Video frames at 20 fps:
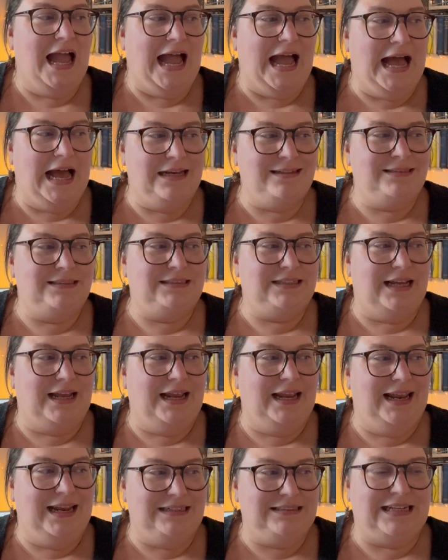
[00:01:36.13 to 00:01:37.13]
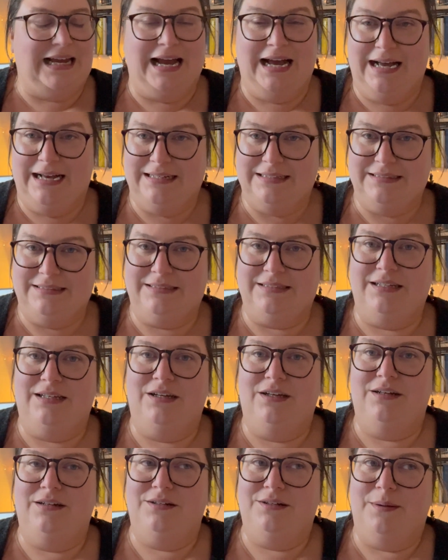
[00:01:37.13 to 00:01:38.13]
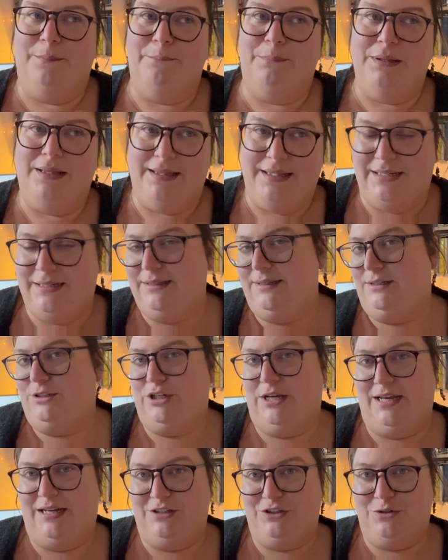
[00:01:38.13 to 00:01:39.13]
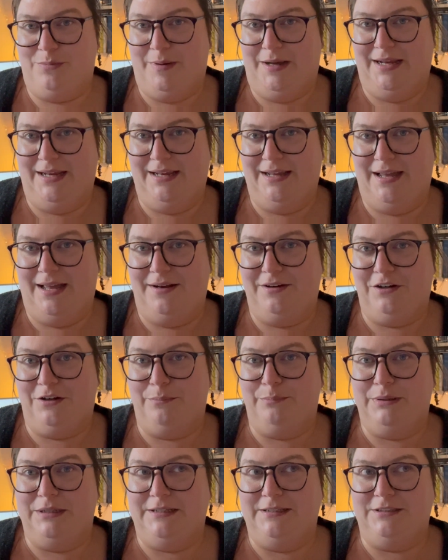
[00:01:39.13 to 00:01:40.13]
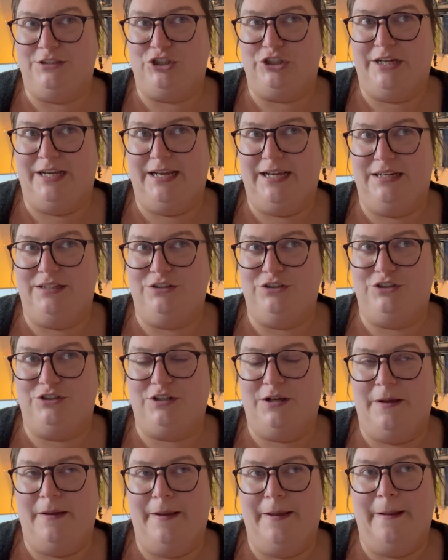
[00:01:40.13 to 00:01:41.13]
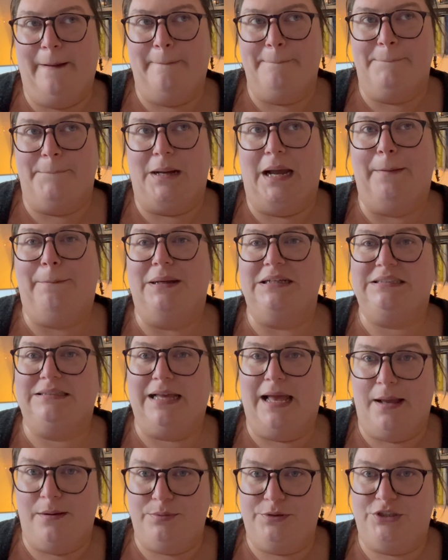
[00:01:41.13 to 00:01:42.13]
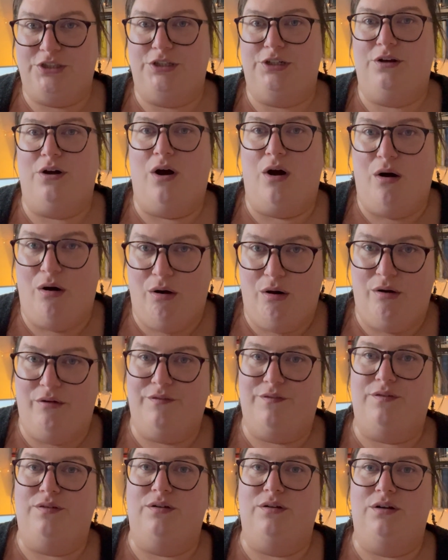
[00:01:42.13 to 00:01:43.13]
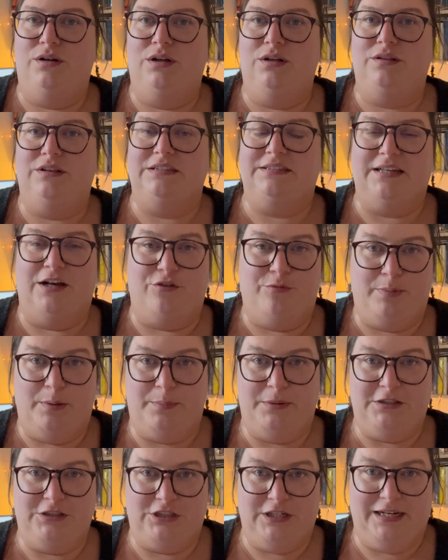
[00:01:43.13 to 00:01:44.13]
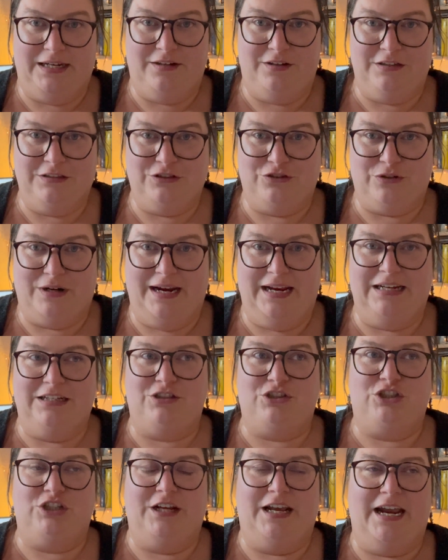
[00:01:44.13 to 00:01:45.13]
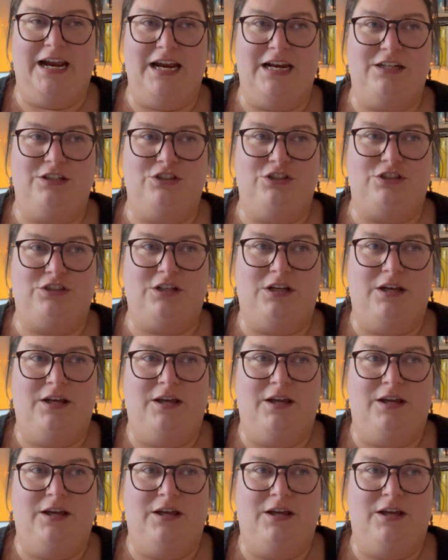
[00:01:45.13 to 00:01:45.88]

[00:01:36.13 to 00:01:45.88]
and it has completely changed me and completely changed my perception of the self-publishing industry. It's changed.